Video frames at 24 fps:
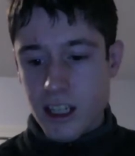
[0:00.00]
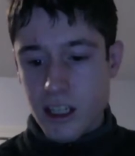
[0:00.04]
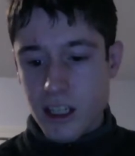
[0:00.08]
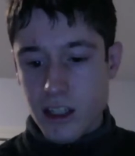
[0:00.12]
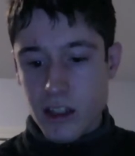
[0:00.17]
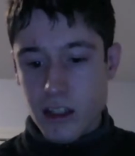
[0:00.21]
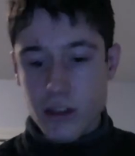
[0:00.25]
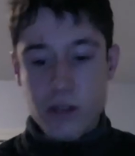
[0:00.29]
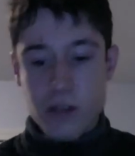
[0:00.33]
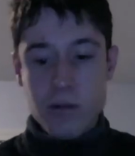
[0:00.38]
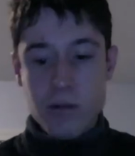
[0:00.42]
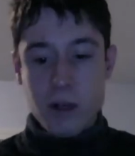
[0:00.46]

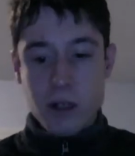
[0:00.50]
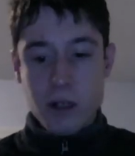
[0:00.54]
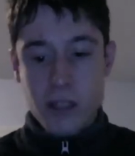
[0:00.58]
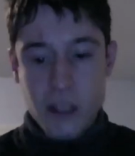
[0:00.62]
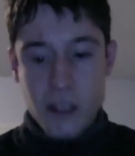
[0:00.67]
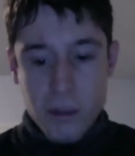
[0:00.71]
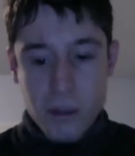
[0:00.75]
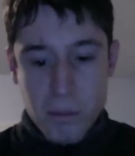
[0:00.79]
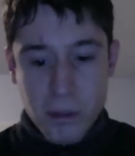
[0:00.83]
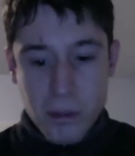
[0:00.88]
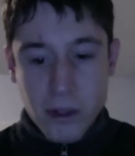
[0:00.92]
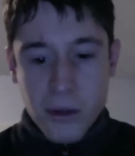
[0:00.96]

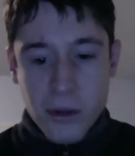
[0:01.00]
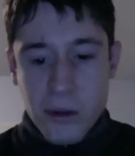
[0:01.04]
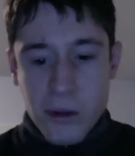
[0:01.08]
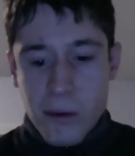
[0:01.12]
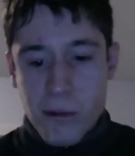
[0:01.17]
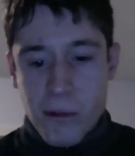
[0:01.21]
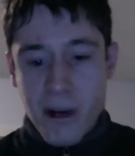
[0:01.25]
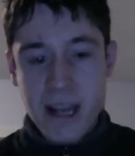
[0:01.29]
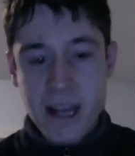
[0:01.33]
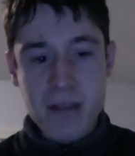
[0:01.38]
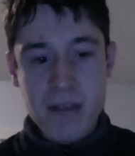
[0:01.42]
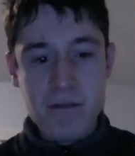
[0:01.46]
You're pulled
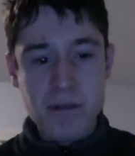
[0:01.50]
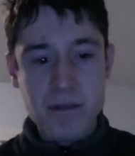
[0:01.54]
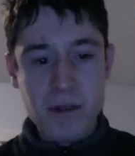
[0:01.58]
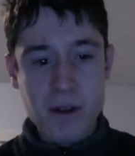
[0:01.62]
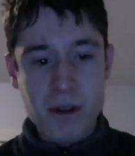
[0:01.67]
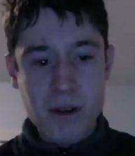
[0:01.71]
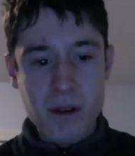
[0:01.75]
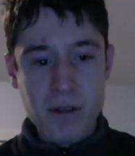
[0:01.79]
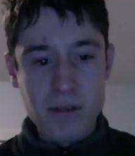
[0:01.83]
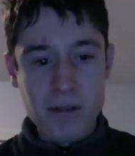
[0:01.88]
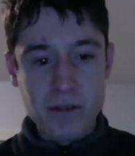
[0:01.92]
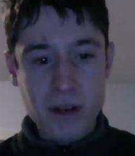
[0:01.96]
away
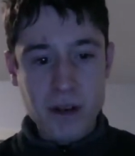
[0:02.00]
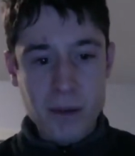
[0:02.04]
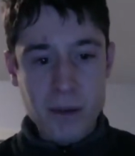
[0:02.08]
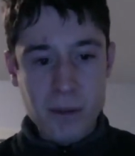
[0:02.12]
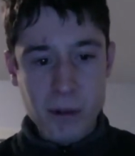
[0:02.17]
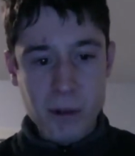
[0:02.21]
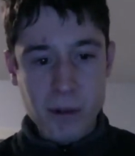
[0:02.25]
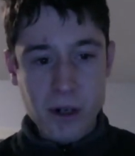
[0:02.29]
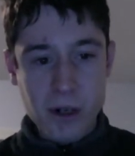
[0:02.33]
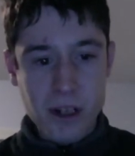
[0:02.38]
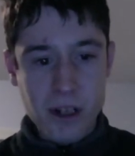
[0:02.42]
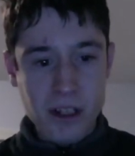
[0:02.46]
from the
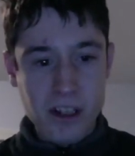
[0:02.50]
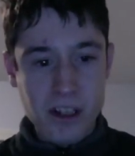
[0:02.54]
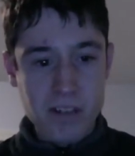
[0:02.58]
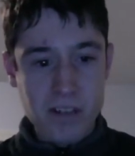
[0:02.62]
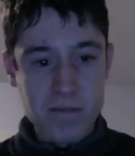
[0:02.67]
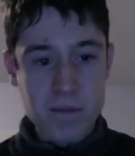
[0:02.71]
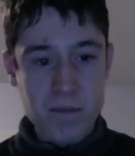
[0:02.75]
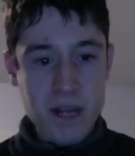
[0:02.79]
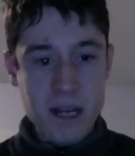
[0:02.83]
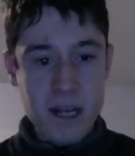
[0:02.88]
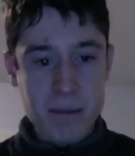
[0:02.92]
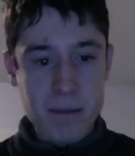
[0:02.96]
world of
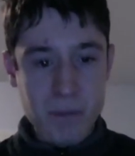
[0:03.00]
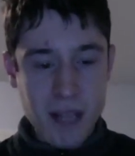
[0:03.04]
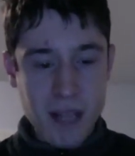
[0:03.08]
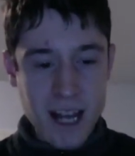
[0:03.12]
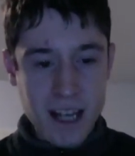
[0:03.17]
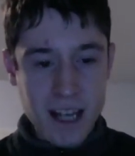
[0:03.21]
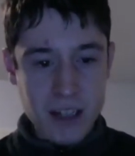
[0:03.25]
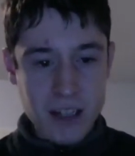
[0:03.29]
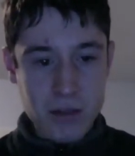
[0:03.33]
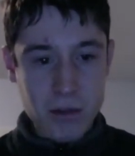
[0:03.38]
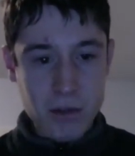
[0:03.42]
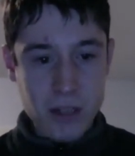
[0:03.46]
Men in
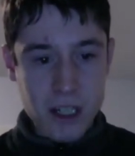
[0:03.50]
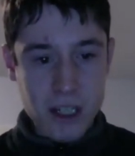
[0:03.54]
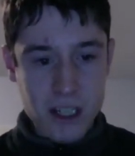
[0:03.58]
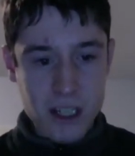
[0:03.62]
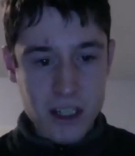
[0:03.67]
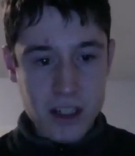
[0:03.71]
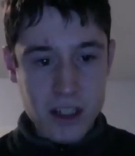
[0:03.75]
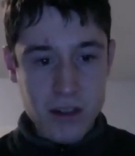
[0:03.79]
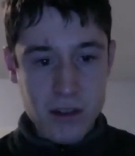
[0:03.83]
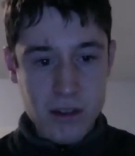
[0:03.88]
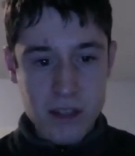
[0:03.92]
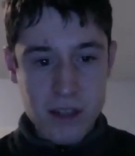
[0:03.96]
Blacks 1 and
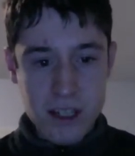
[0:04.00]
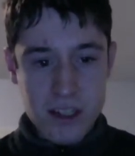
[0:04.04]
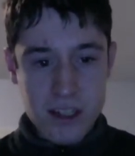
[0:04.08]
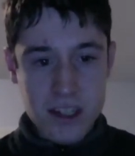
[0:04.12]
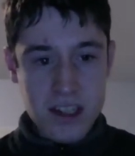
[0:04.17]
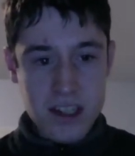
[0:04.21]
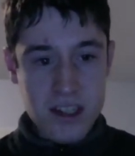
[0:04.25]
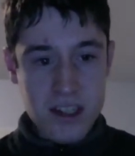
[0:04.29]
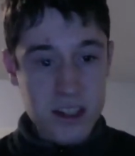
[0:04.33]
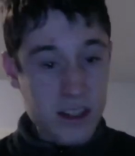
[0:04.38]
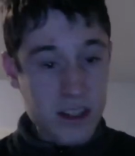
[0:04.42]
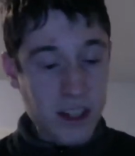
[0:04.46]
2. This
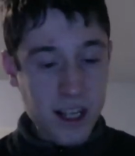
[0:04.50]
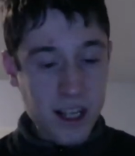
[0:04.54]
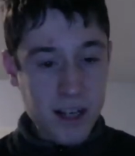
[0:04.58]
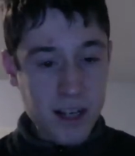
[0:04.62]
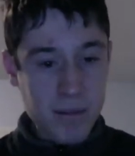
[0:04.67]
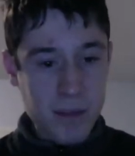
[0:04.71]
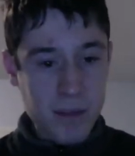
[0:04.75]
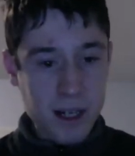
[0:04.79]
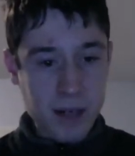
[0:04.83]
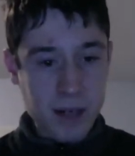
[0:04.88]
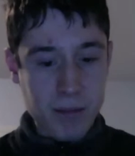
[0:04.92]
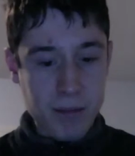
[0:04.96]
isn't like
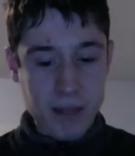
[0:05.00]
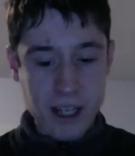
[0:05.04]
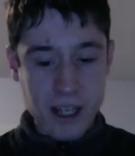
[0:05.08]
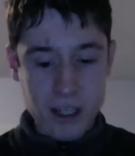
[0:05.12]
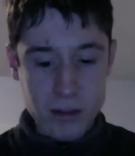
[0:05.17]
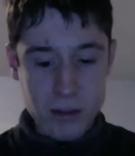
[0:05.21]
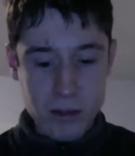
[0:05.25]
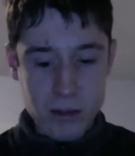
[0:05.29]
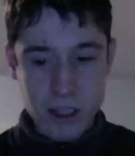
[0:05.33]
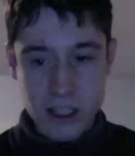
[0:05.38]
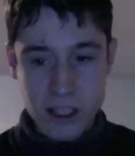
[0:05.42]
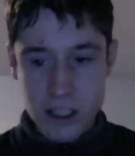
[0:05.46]
Men in
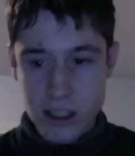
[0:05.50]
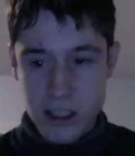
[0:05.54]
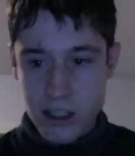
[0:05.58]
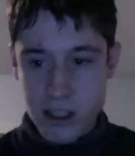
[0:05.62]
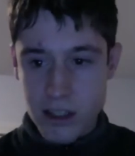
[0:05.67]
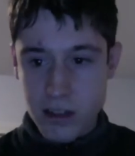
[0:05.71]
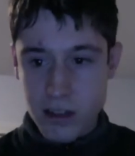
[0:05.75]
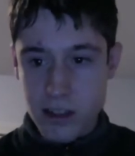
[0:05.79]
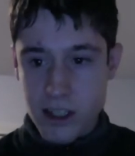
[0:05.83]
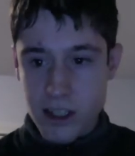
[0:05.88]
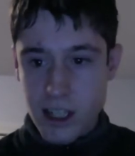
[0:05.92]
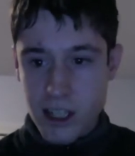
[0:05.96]
Blacks 1 and
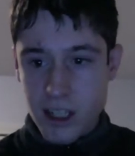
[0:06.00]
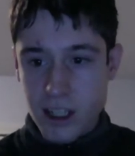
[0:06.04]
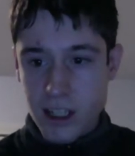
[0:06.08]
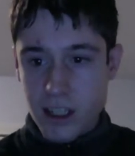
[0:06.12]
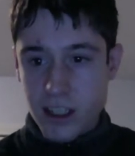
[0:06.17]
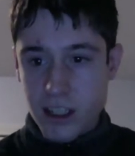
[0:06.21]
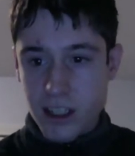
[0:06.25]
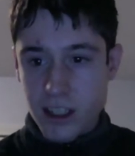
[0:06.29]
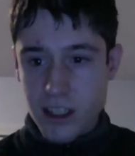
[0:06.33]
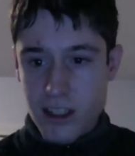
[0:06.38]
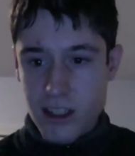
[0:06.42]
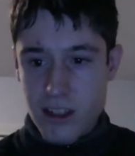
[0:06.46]
2,
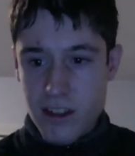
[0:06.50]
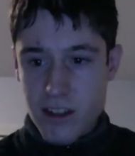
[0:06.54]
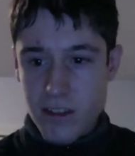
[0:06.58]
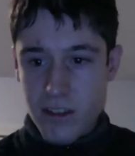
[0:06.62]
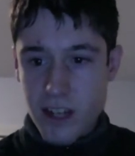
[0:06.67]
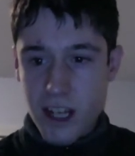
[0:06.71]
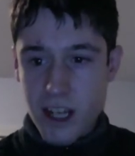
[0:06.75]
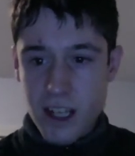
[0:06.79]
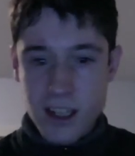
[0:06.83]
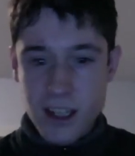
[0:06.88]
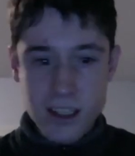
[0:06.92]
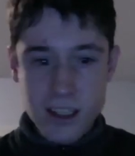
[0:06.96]
because you
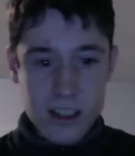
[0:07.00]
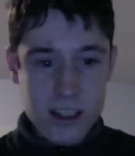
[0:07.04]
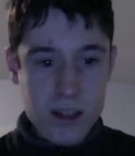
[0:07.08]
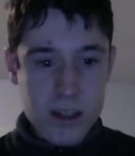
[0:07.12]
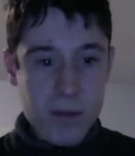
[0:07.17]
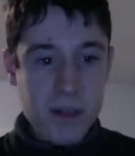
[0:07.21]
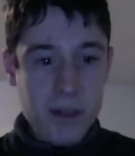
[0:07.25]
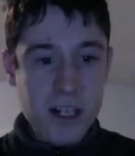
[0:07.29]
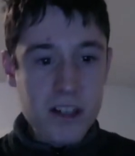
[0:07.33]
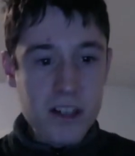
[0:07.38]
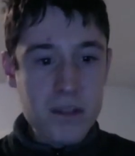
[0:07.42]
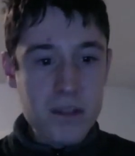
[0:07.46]
got
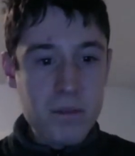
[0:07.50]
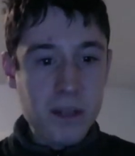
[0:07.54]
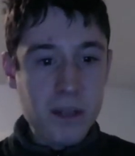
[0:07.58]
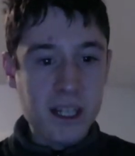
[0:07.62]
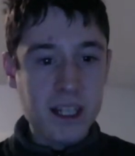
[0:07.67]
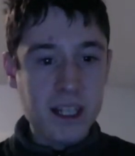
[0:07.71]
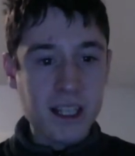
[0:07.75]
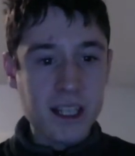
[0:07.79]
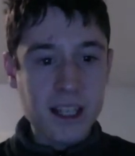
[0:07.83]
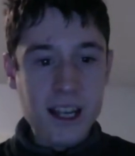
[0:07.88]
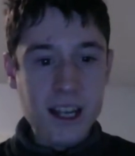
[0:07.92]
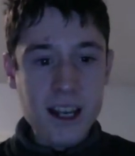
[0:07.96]
someone else
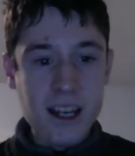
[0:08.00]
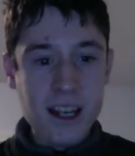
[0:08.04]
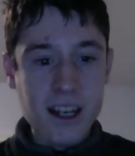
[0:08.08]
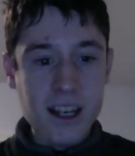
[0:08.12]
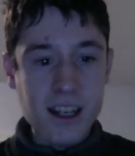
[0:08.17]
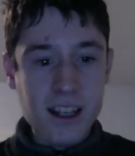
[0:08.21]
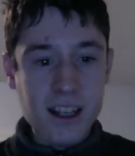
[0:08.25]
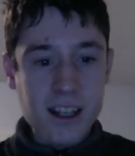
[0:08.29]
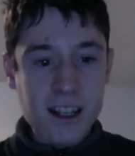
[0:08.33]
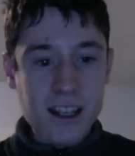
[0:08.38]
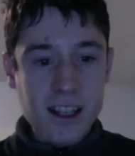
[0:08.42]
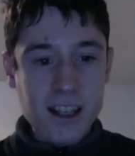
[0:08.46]
playing
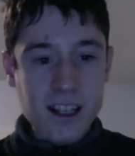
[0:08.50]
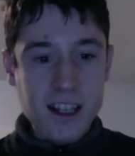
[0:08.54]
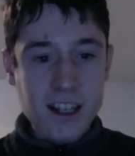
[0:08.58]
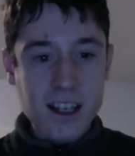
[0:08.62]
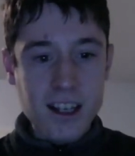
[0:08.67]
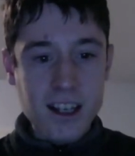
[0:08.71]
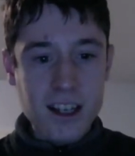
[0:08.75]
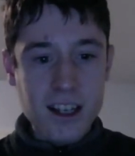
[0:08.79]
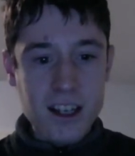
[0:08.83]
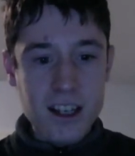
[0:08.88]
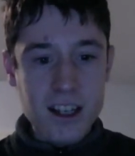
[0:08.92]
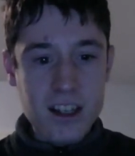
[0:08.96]
K,
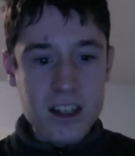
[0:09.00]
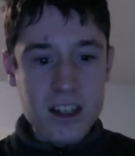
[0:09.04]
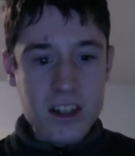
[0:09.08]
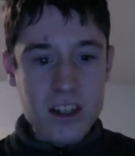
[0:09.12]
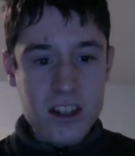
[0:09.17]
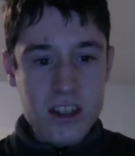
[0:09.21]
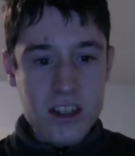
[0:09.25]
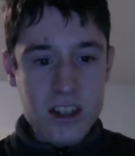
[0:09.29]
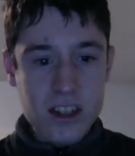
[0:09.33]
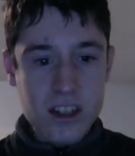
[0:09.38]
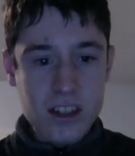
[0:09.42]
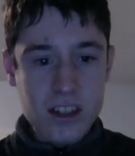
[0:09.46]
and